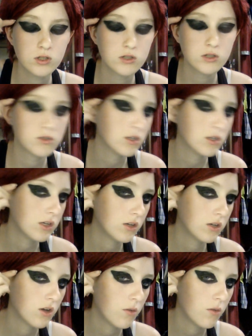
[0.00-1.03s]
doesn't
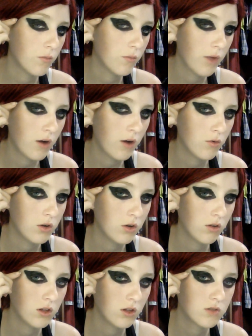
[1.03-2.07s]
come out nearly
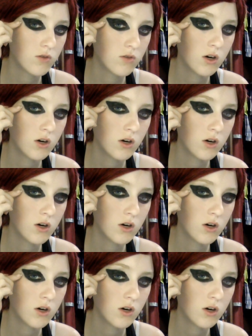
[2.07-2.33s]
this far.